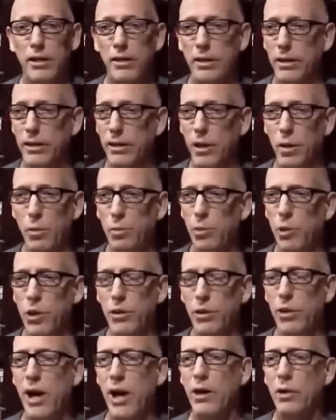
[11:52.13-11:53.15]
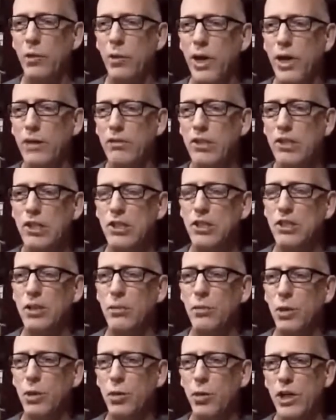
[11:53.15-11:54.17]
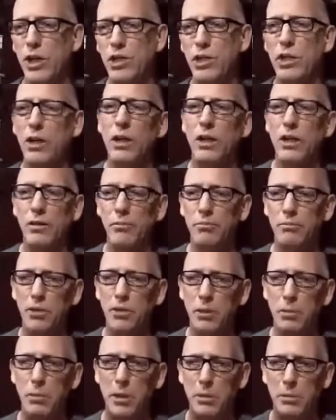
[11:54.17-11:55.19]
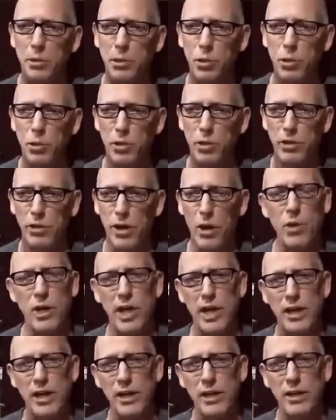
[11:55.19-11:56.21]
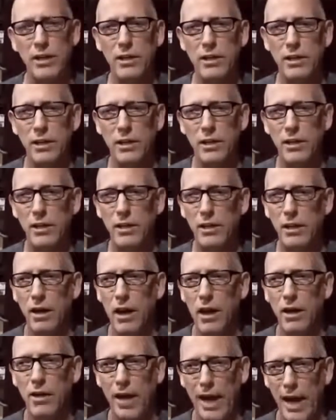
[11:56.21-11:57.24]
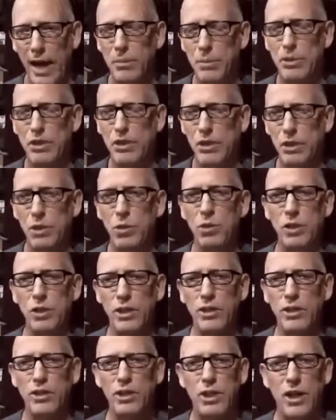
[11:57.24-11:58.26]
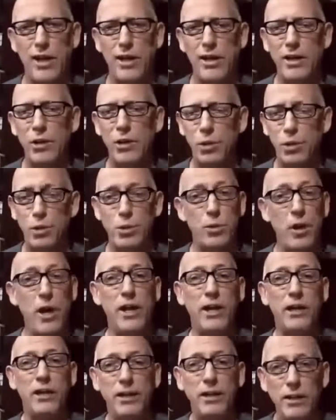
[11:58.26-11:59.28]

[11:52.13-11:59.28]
Nope, we do not. We have a system in which the people who are donating are absolutely deciding who's running.